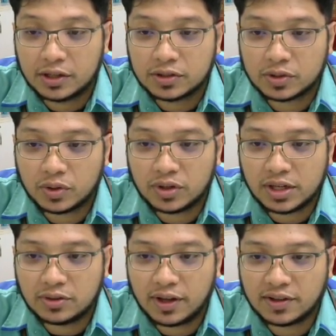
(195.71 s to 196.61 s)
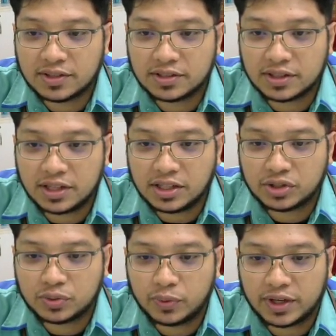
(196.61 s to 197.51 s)
So you need to access
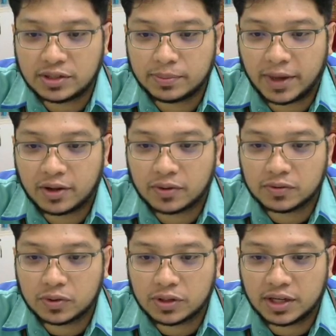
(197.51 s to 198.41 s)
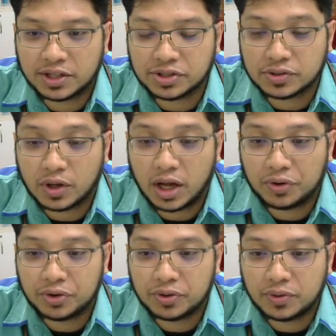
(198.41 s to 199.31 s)
each switch by console connection. So how
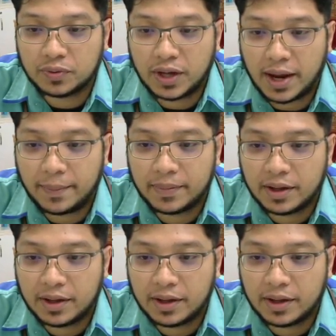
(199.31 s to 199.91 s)
do you do that?